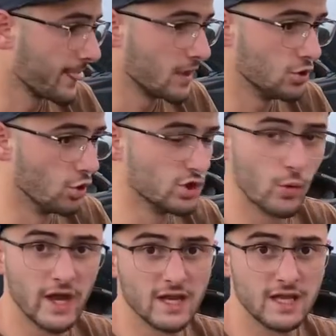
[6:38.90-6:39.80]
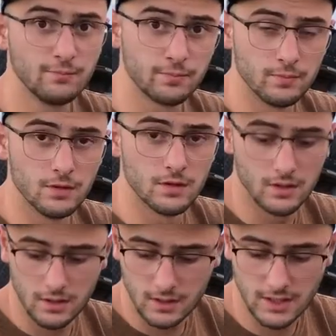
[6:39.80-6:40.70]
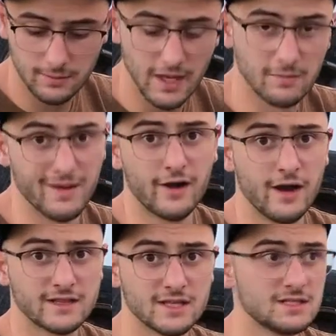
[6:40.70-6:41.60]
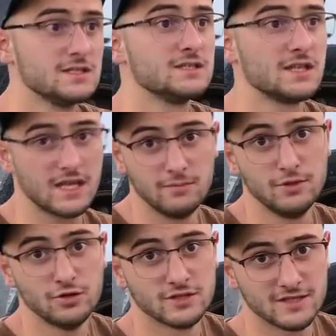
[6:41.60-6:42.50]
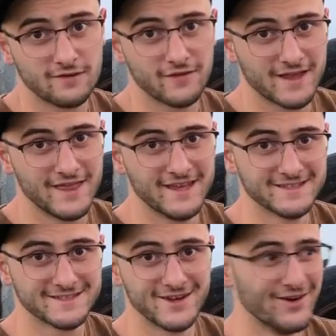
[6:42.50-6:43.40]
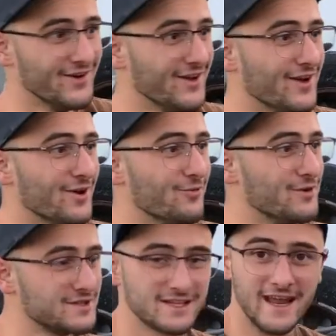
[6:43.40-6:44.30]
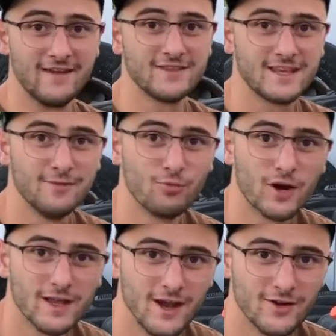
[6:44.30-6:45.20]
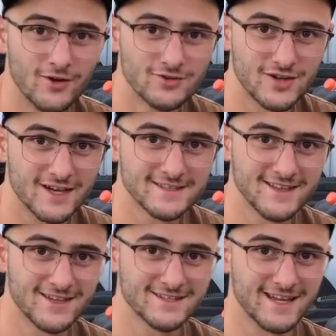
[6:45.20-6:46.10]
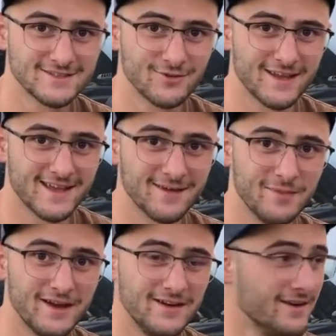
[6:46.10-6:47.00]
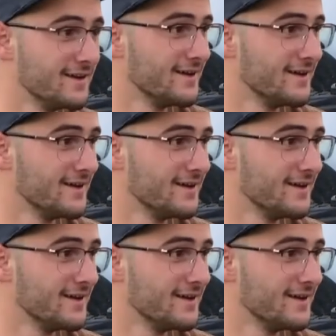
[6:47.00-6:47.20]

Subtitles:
the only way to keep getting better at this is to keep doing stuff like this. So we're just gonna have to keep working on old trucks, it looks like, so we can get better.